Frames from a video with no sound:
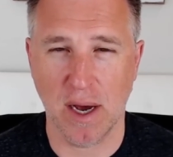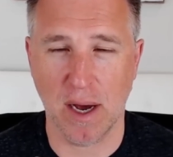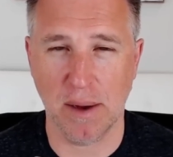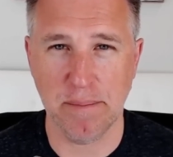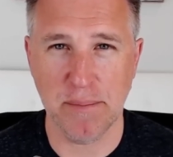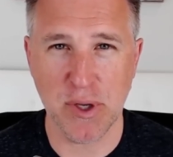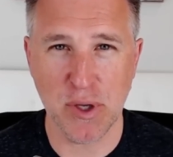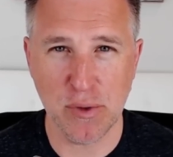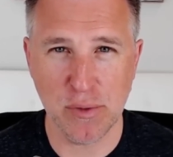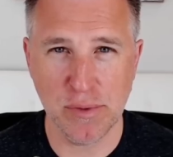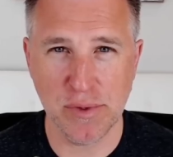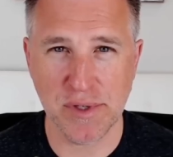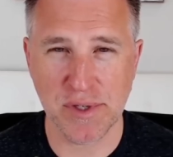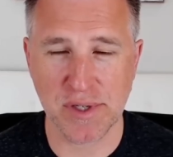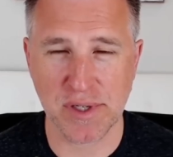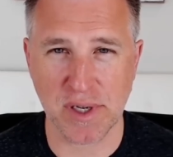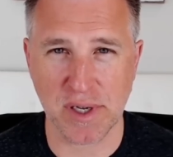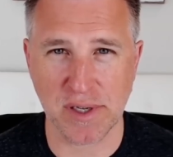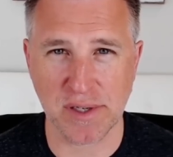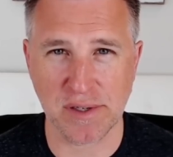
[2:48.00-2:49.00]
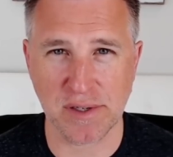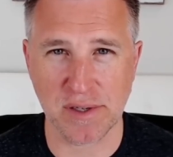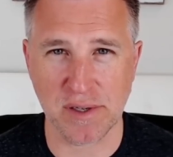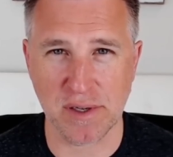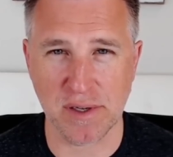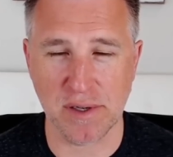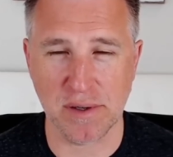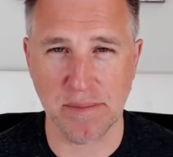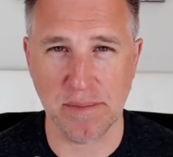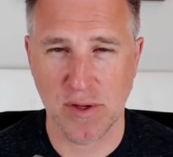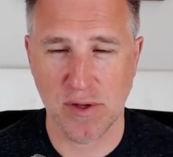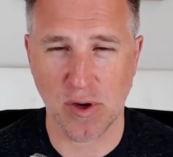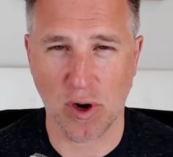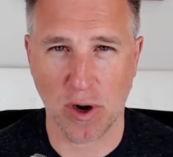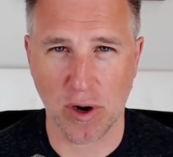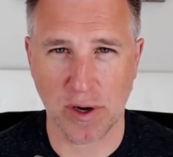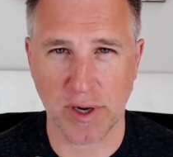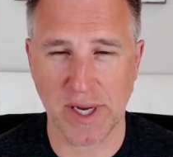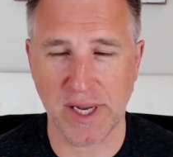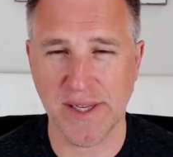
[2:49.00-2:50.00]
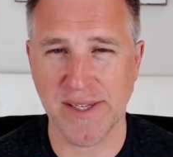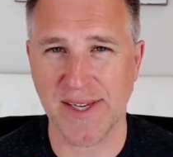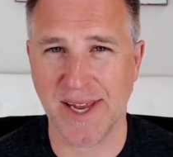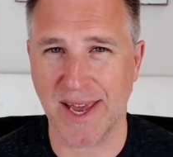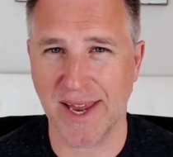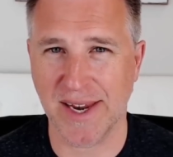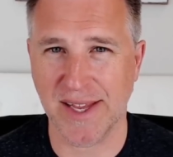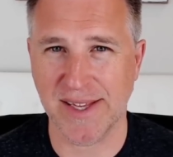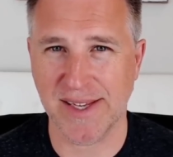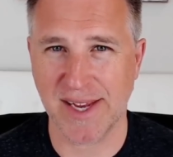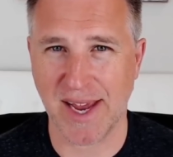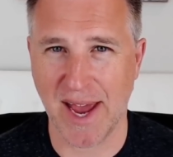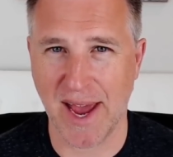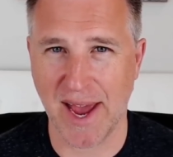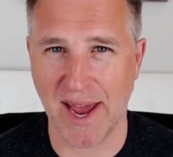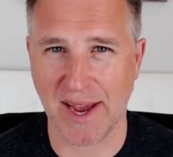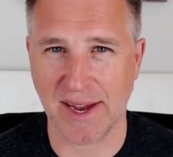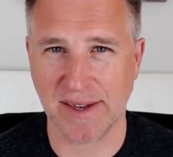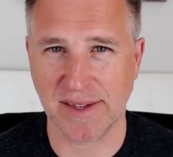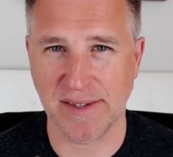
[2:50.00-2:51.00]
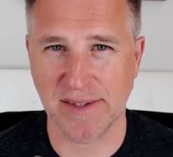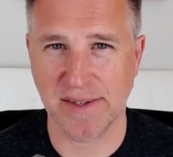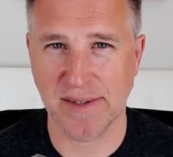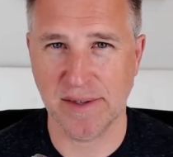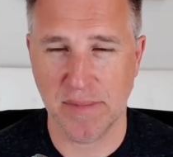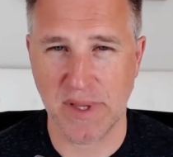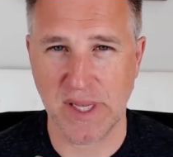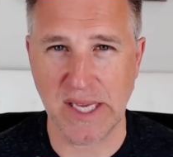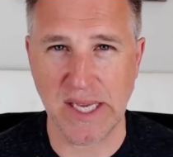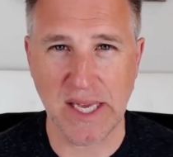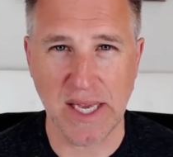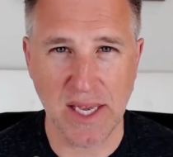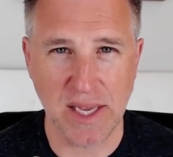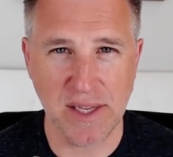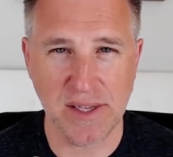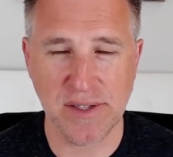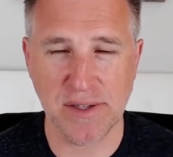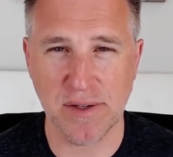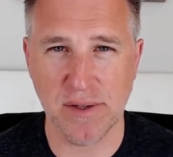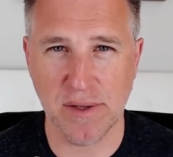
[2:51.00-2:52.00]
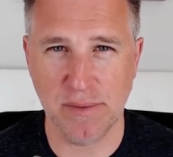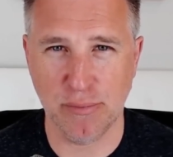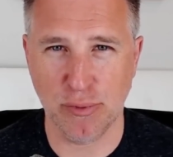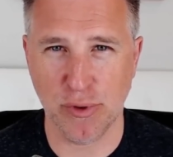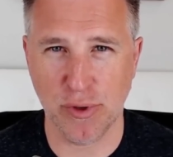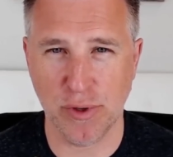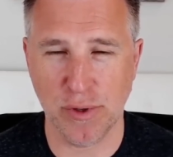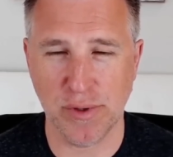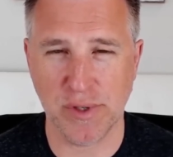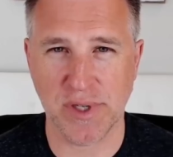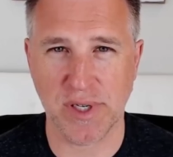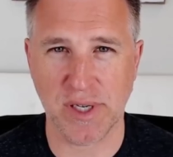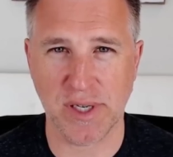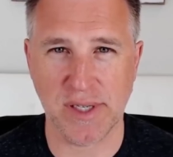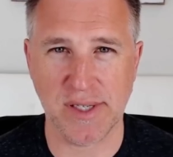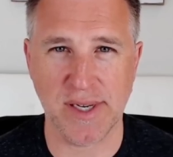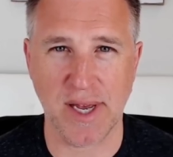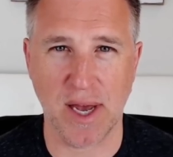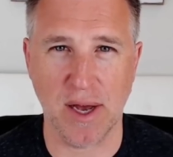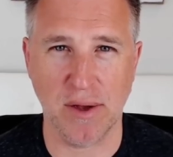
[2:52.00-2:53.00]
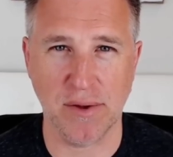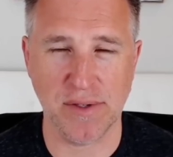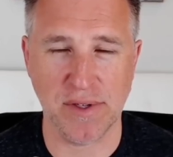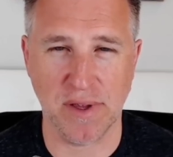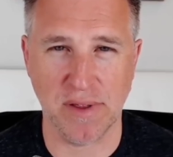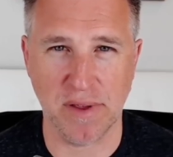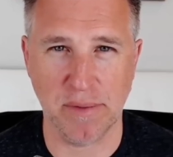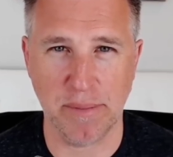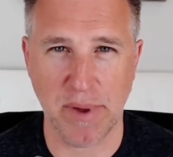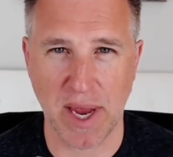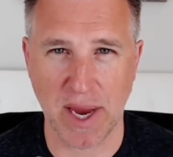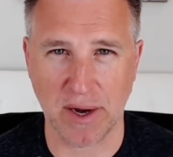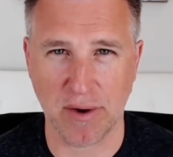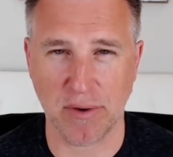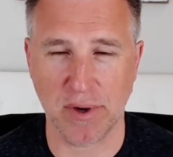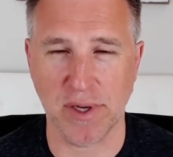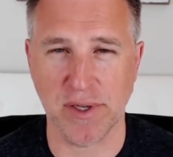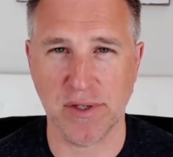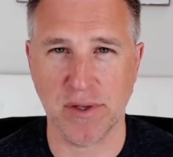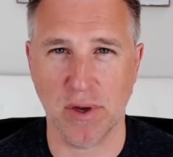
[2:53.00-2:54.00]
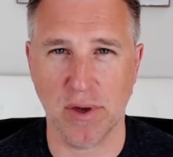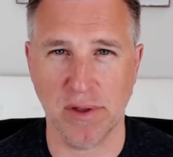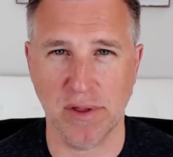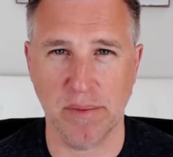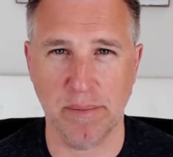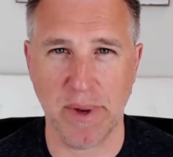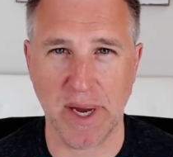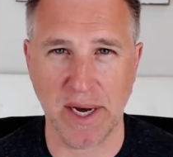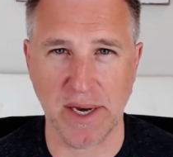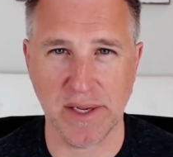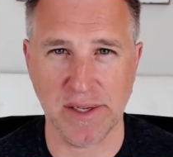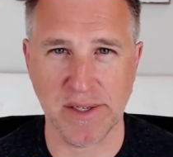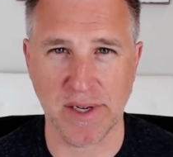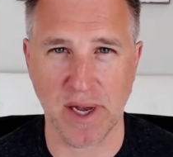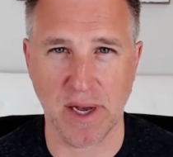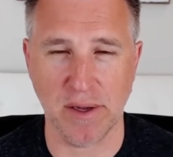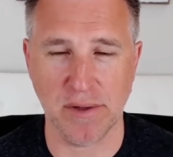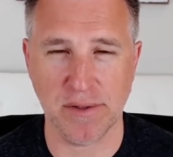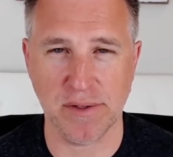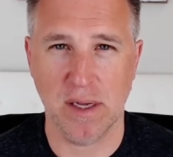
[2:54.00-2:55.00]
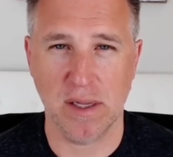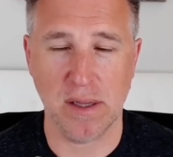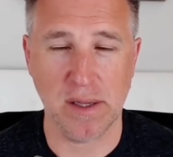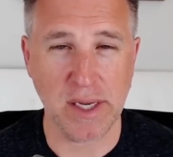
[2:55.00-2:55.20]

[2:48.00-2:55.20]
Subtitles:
immune system targets and attacks the insulin-producing cells of the pancreas called the beta cells,